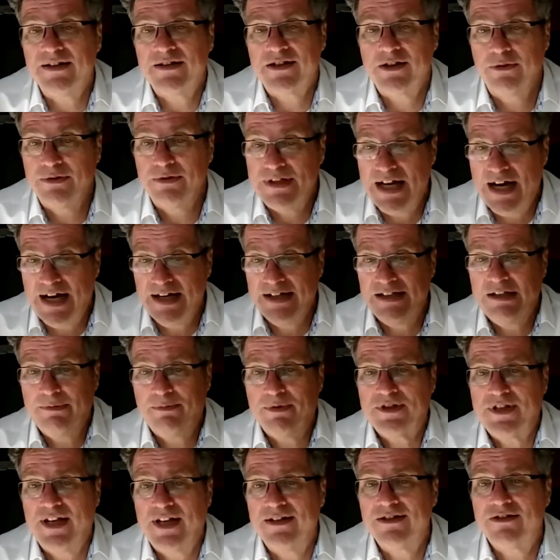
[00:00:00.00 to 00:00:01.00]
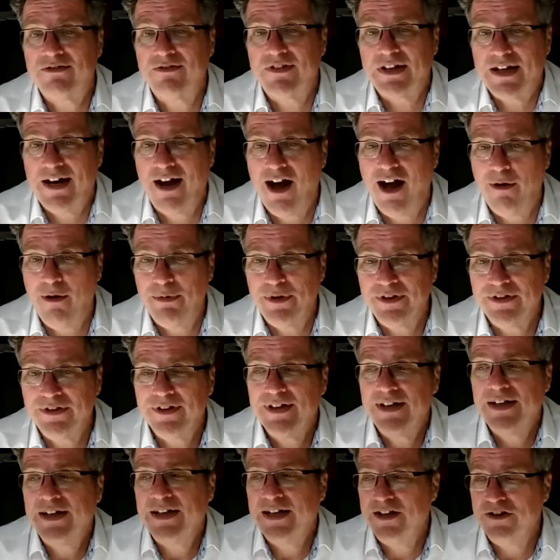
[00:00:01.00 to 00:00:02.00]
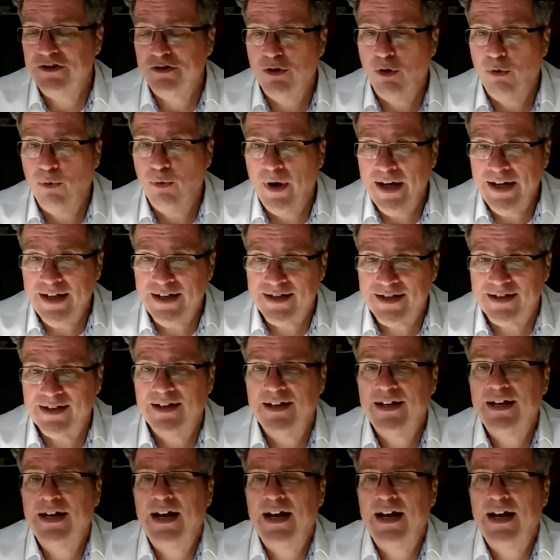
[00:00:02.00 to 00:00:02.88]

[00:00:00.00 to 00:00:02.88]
So 90% of the carbon in your waste